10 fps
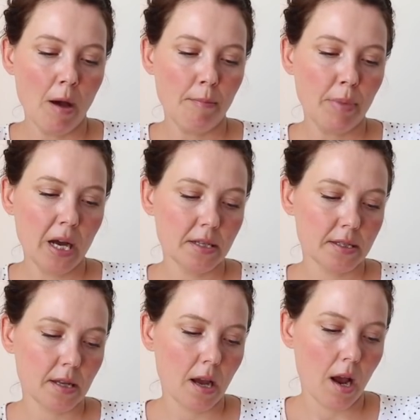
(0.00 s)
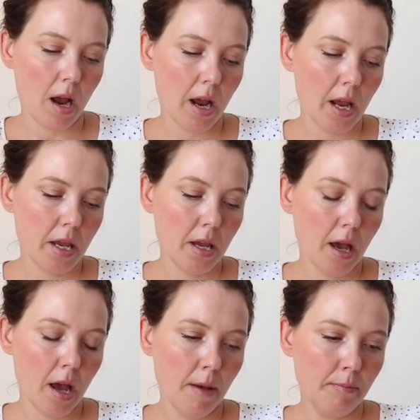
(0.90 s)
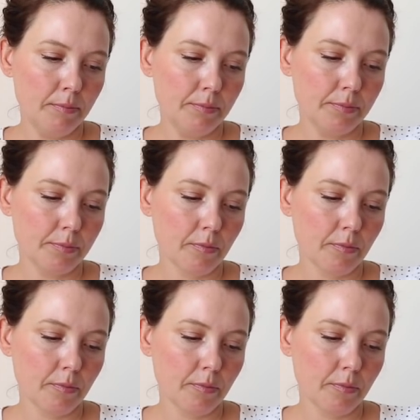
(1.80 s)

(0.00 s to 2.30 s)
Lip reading: But and